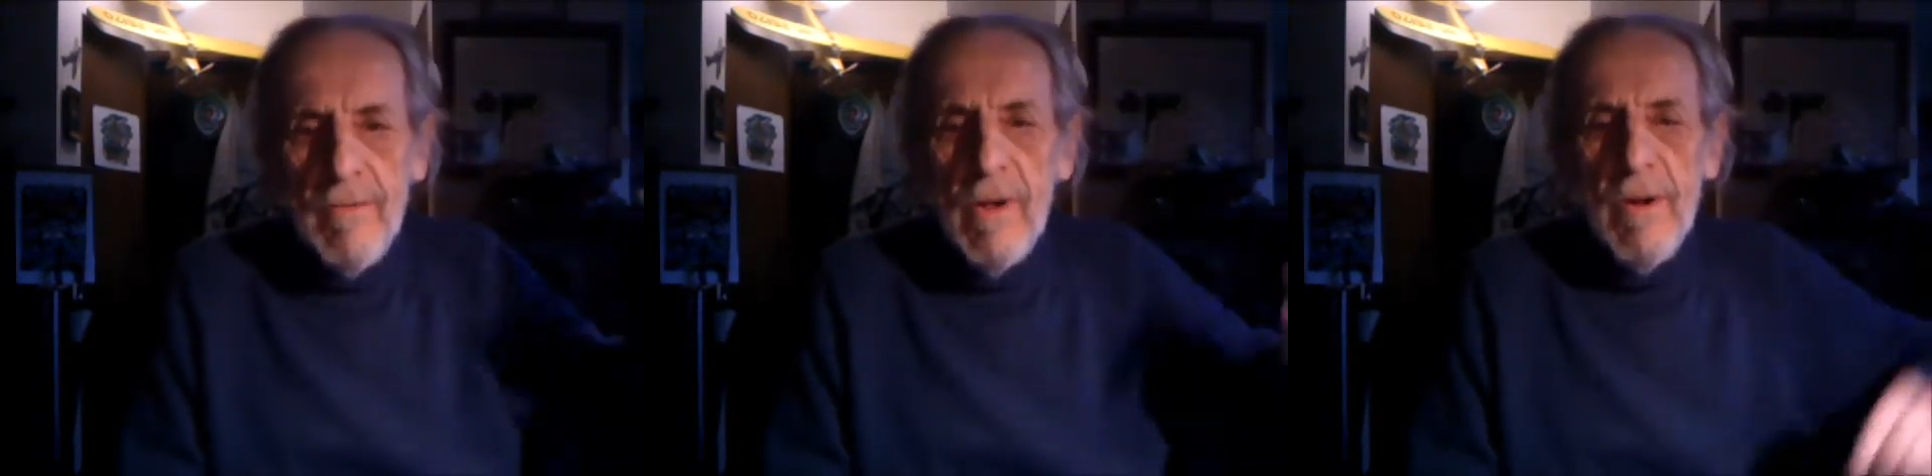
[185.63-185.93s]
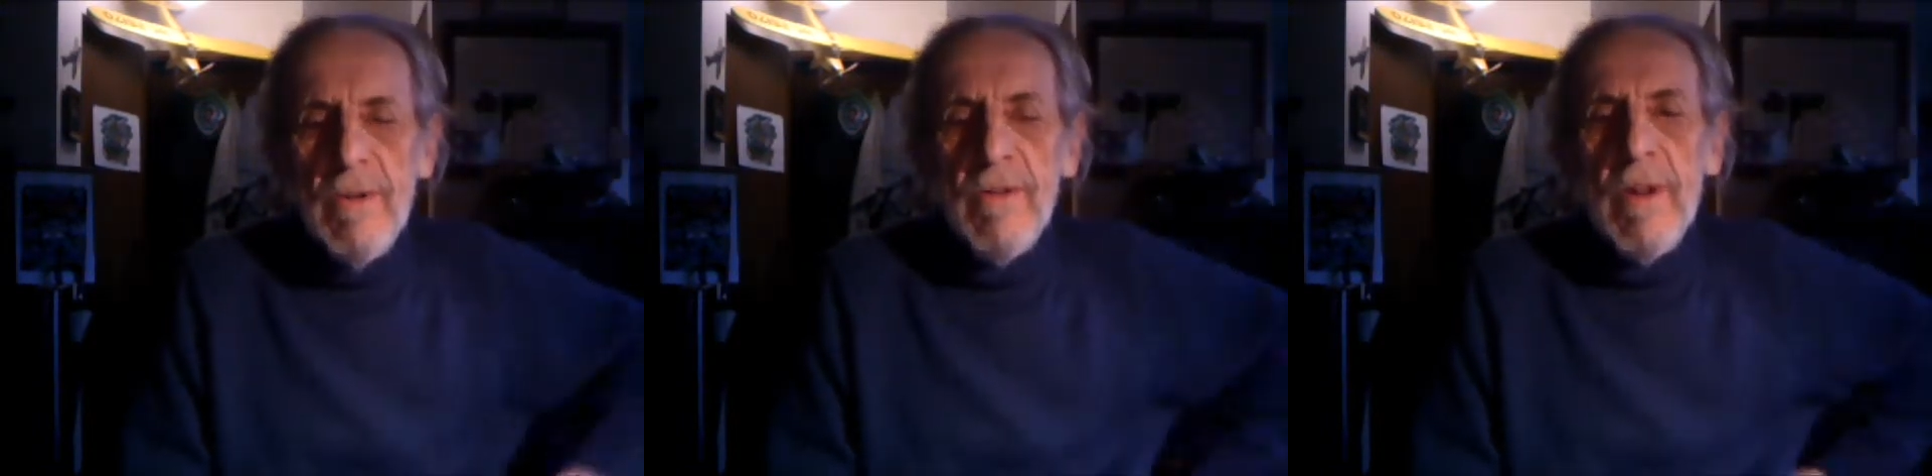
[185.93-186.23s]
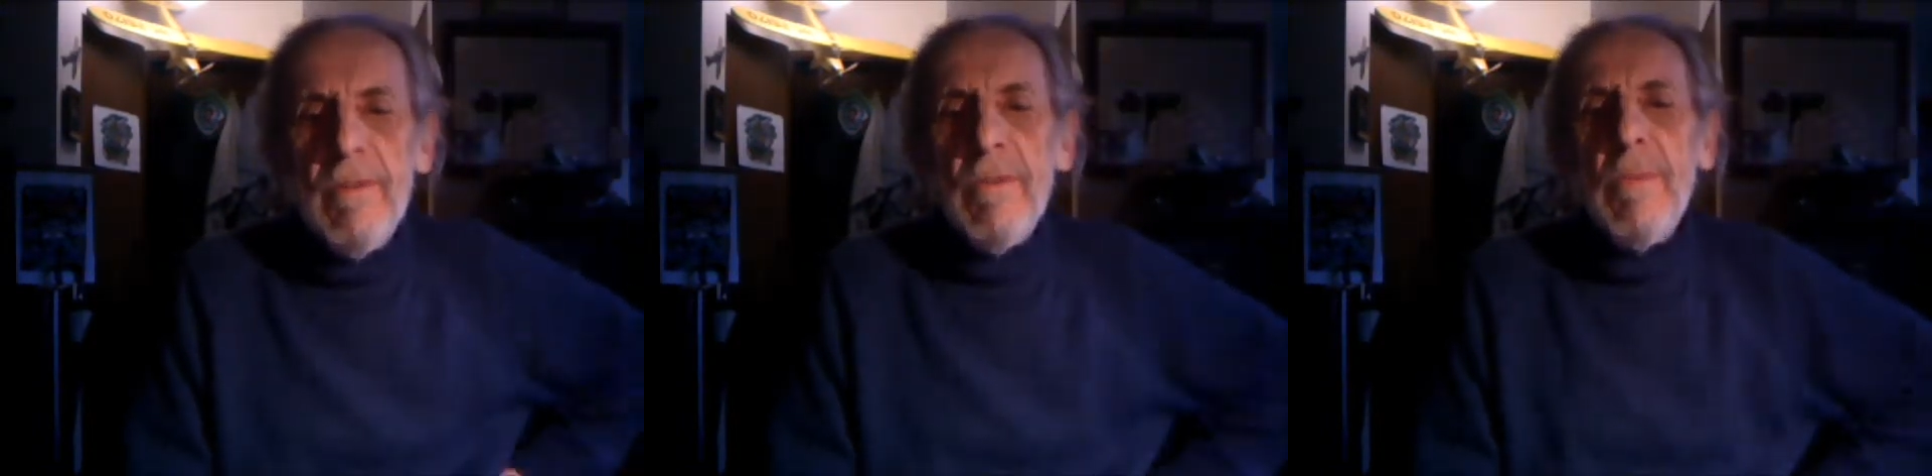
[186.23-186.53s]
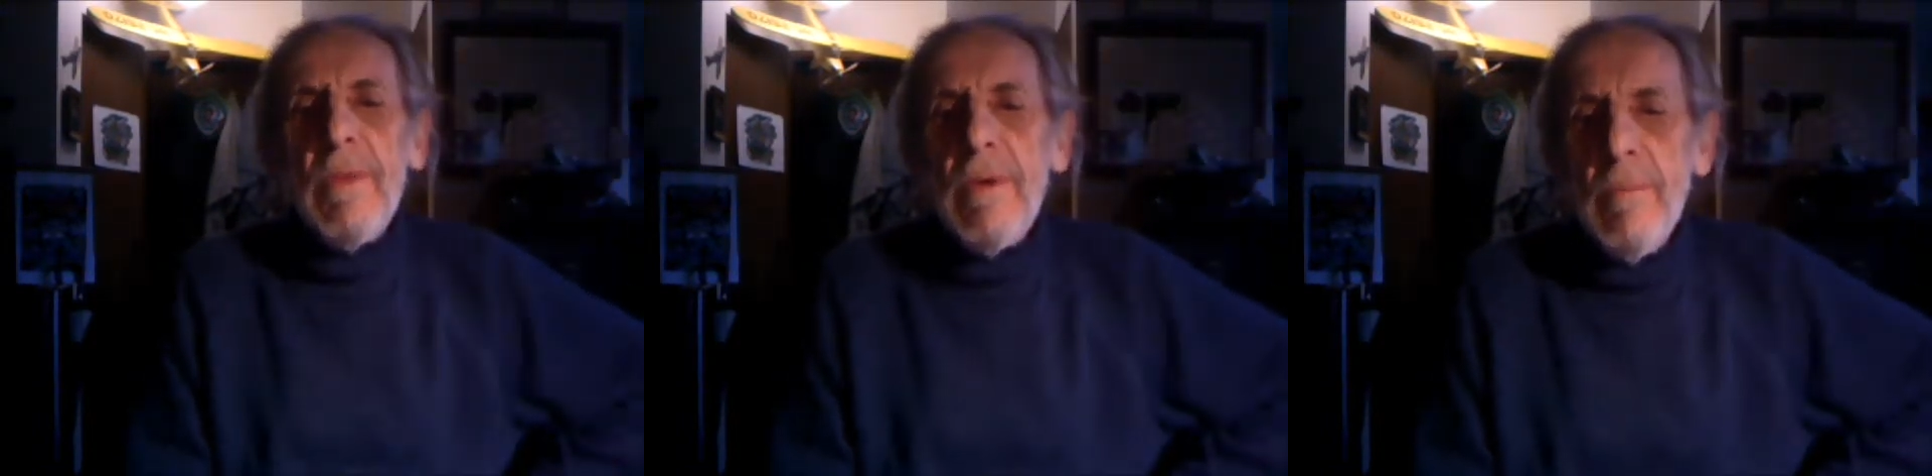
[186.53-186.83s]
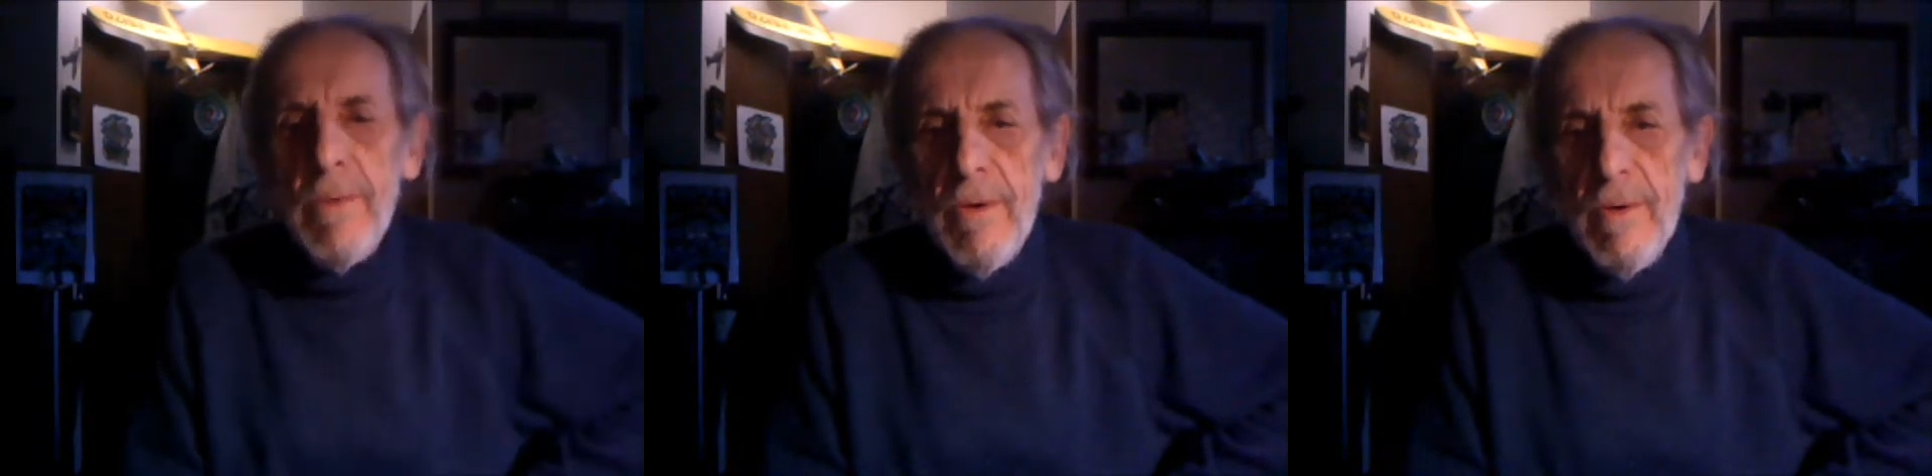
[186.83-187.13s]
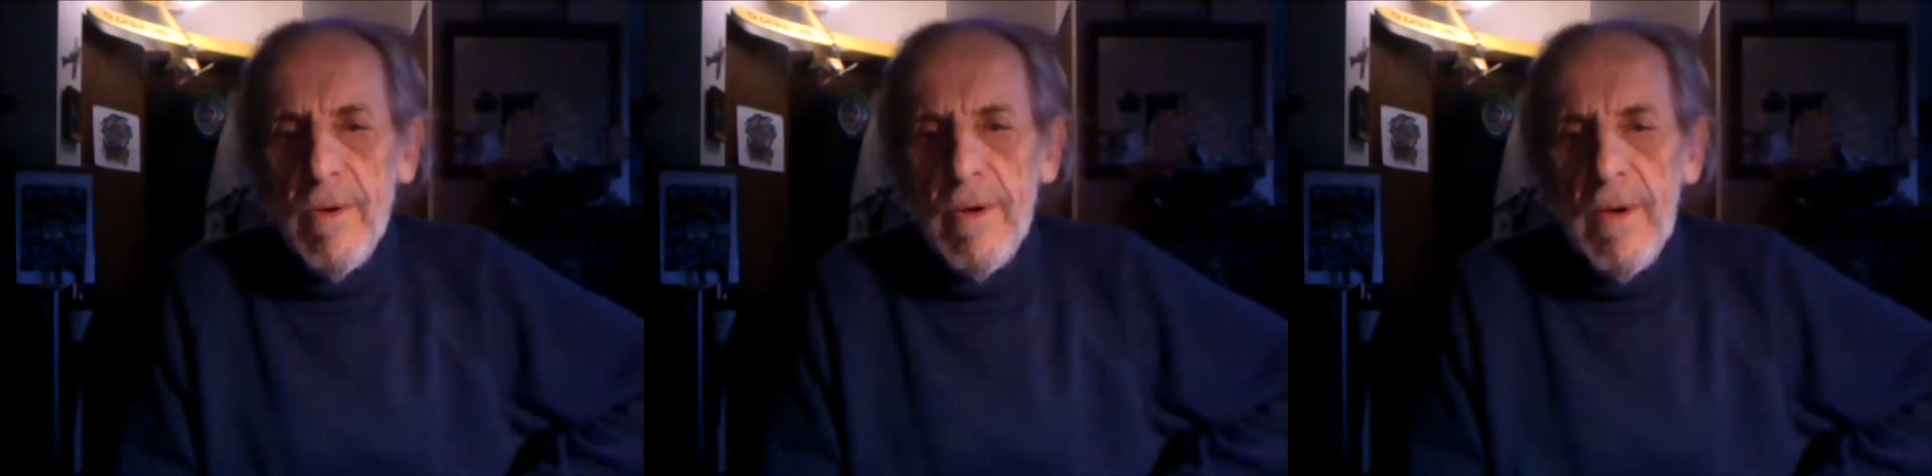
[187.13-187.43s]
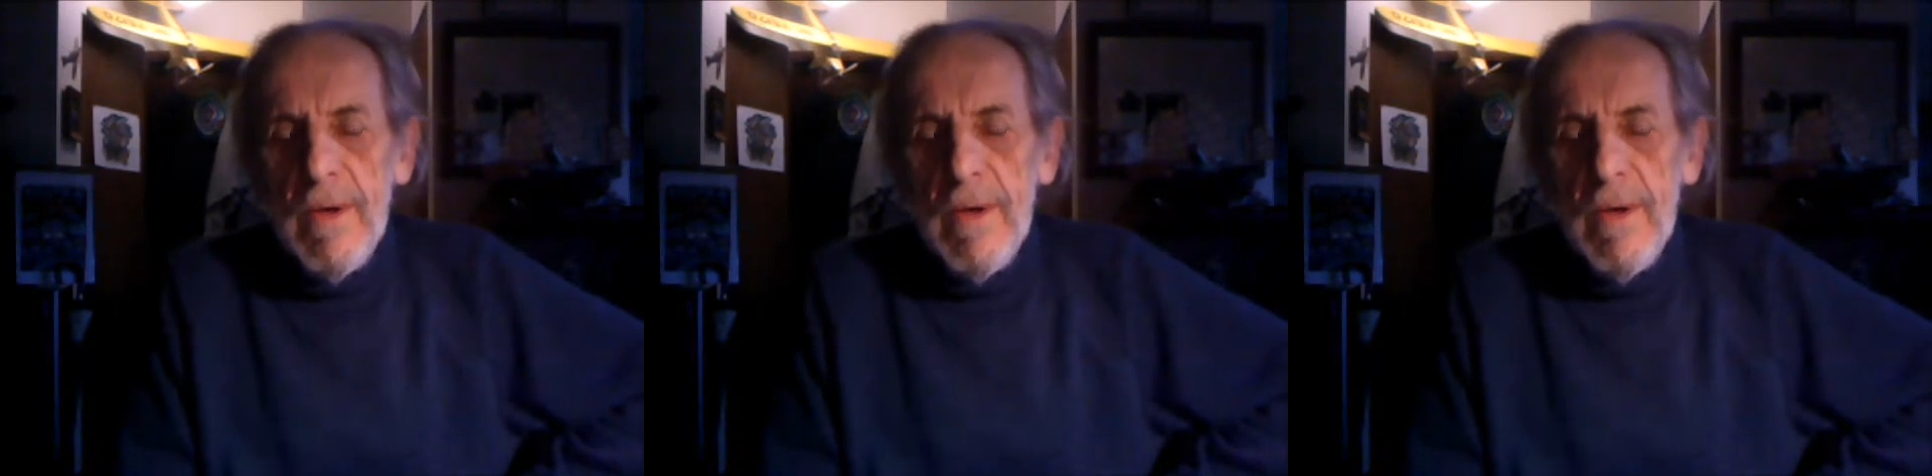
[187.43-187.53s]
got into living with a computer,